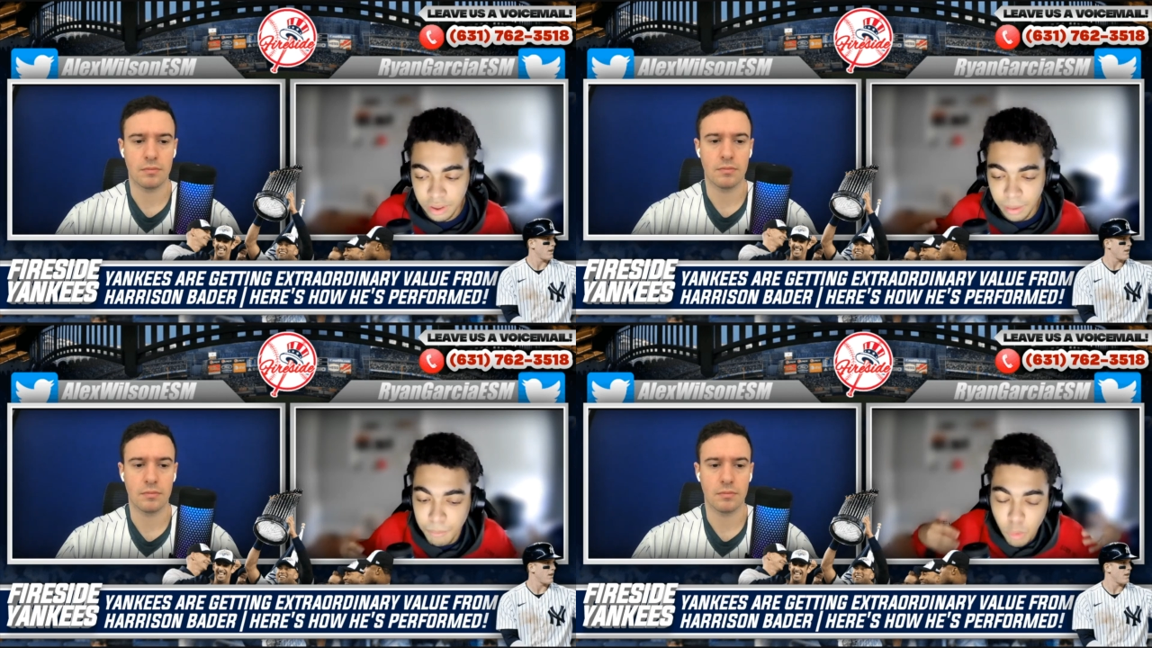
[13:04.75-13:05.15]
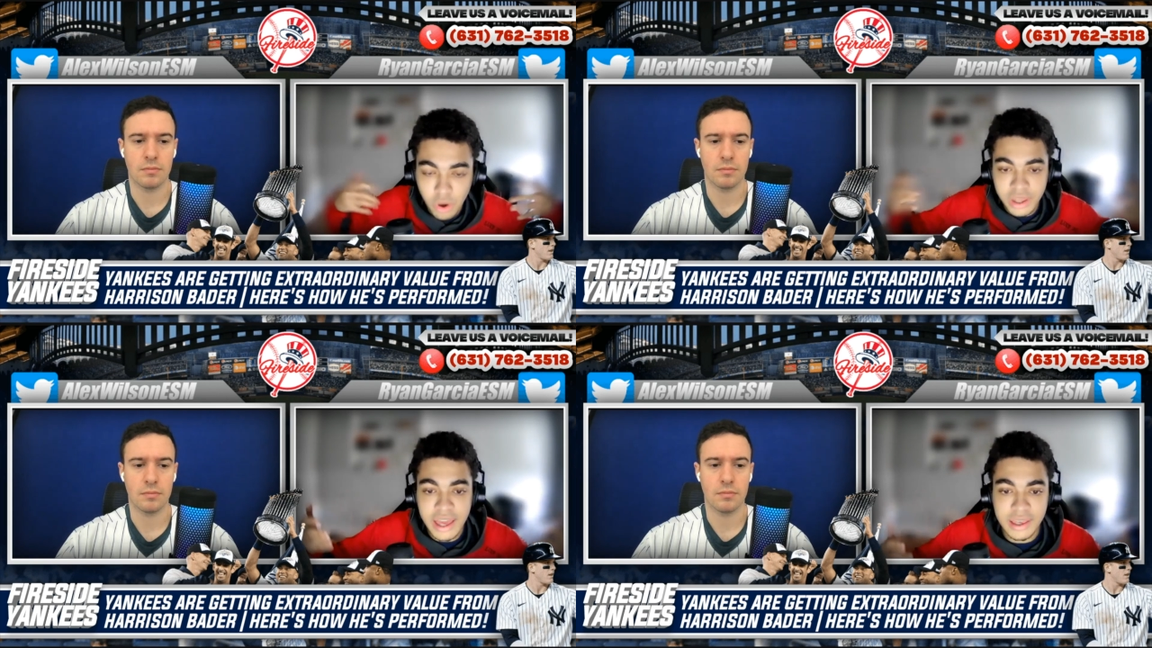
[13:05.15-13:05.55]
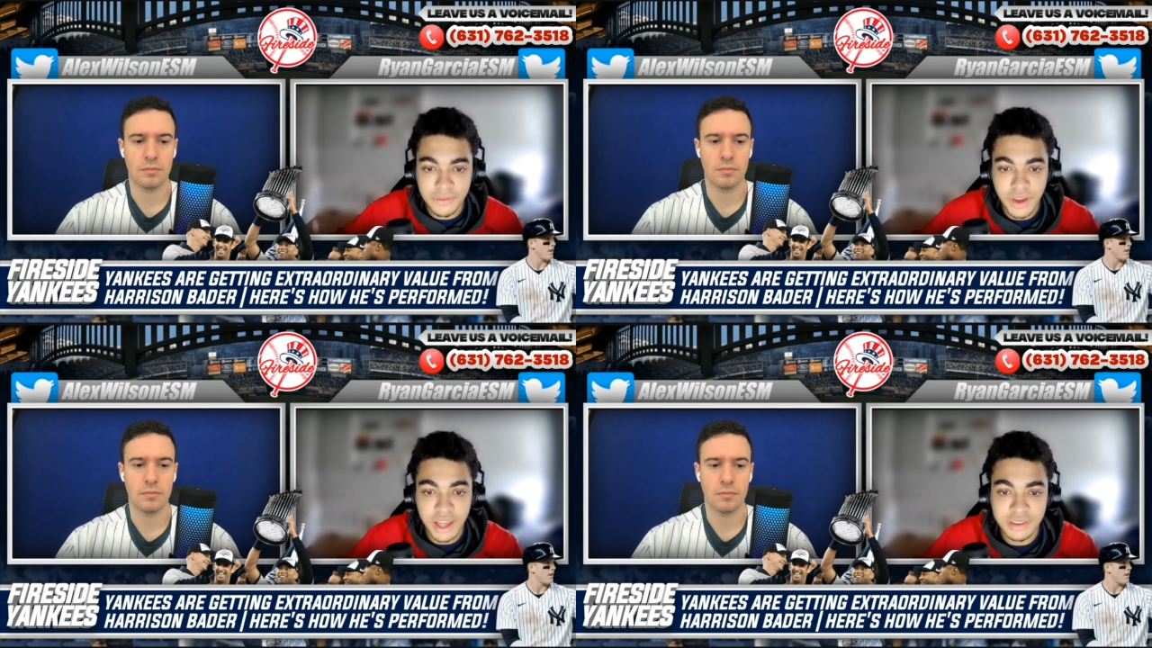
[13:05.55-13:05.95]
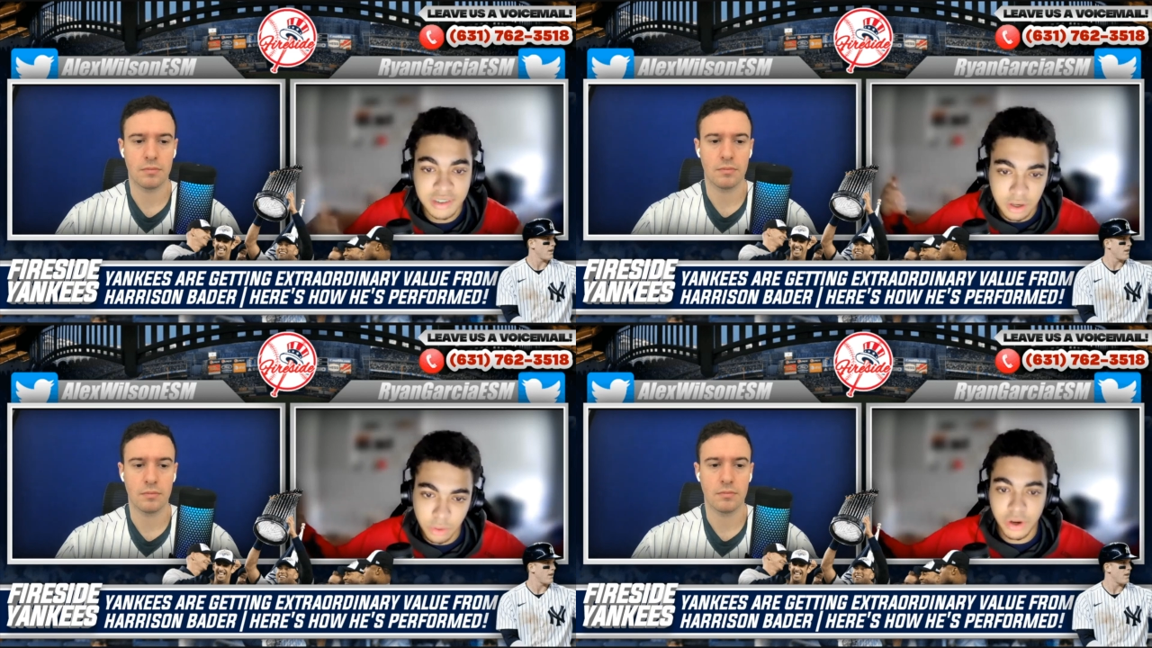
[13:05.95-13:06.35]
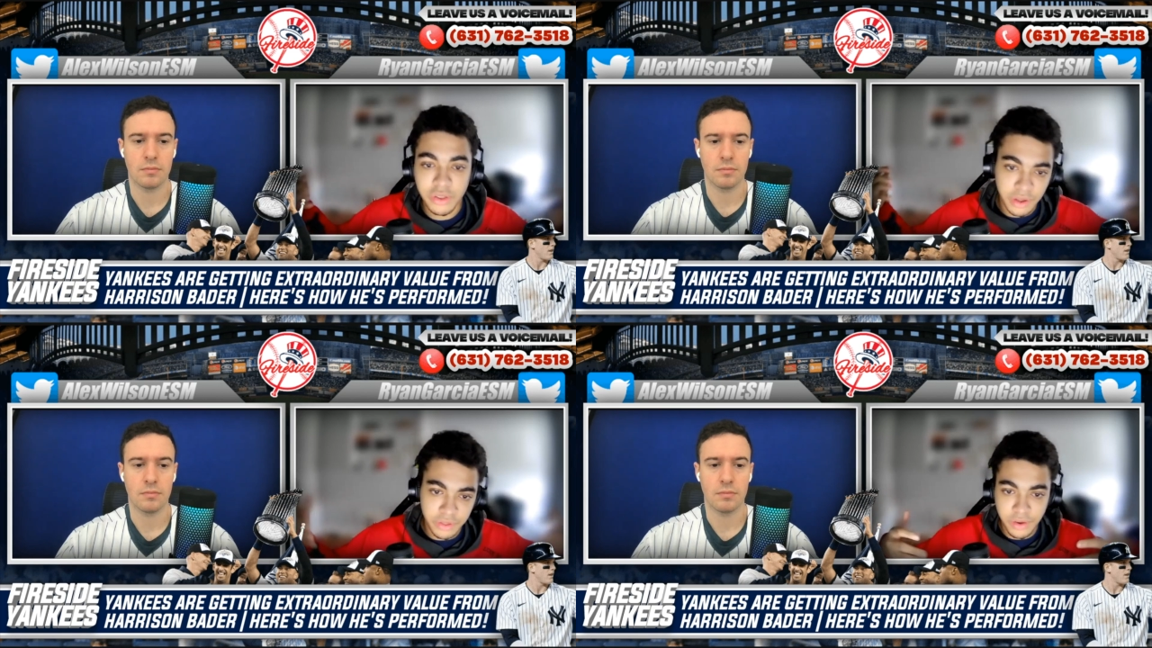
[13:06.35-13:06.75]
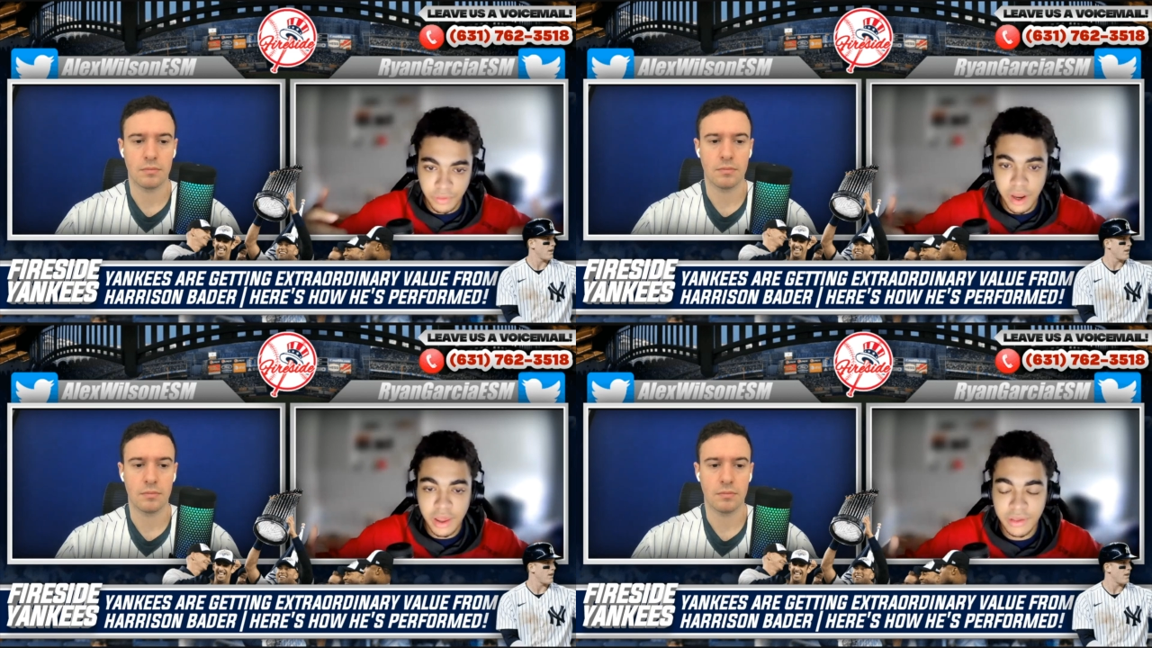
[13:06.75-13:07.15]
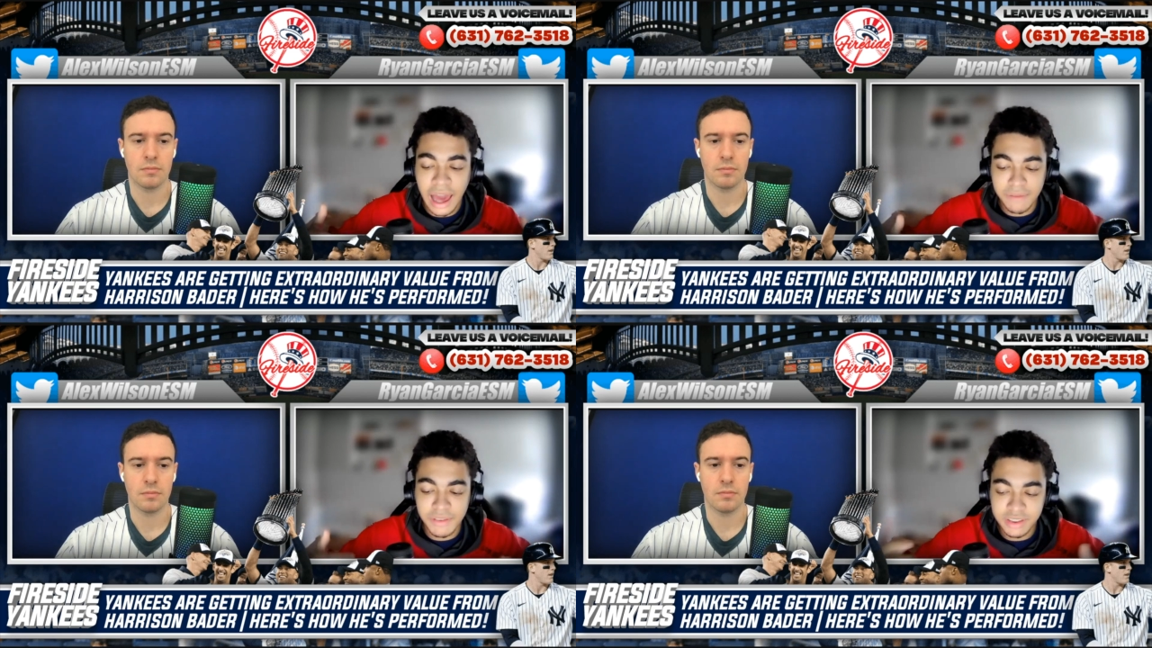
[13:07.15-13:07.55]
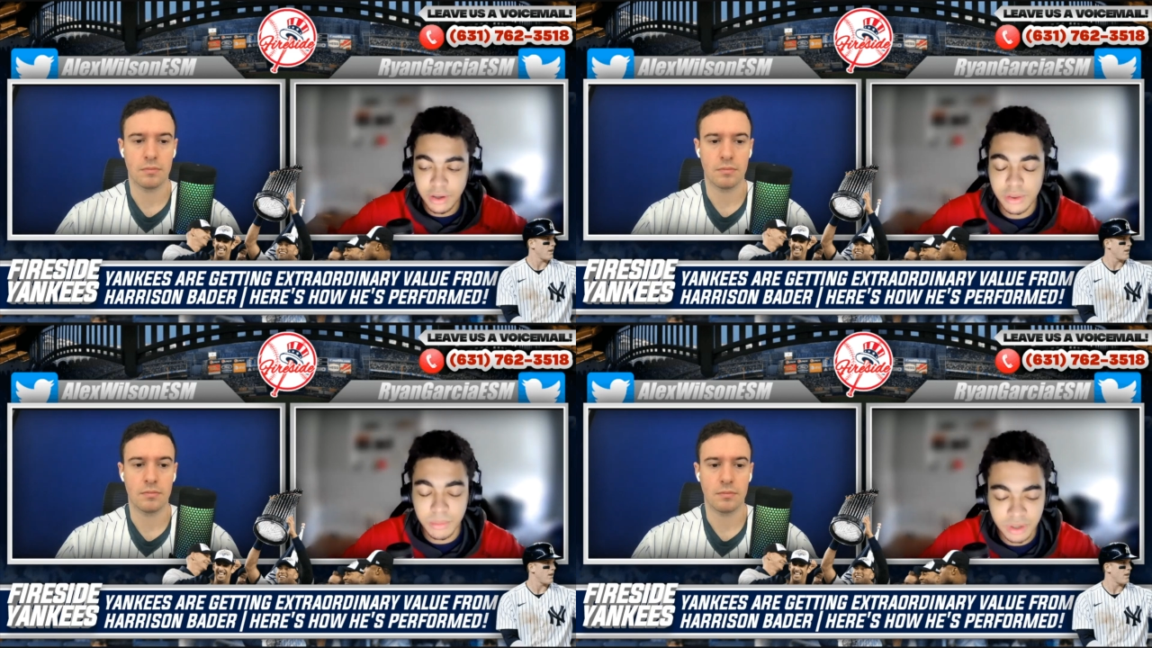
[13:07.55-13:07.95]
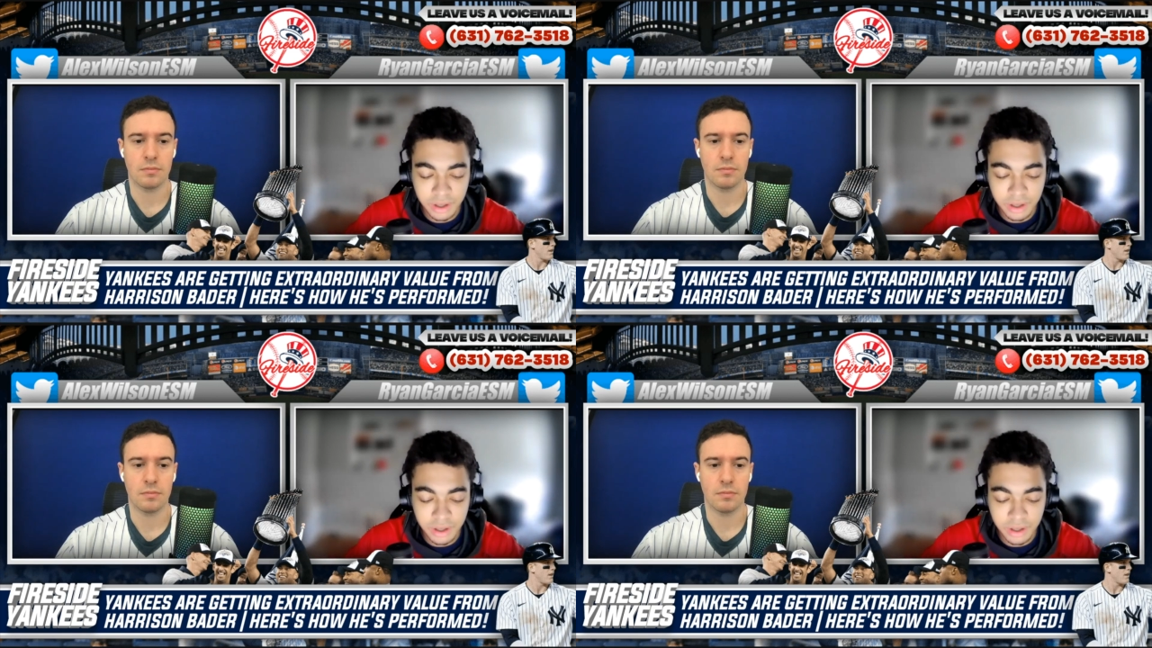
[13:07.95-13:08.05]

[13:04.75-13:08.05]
Speaker 1: more Yankee fans because I know they're they, they kind of endeared themselves.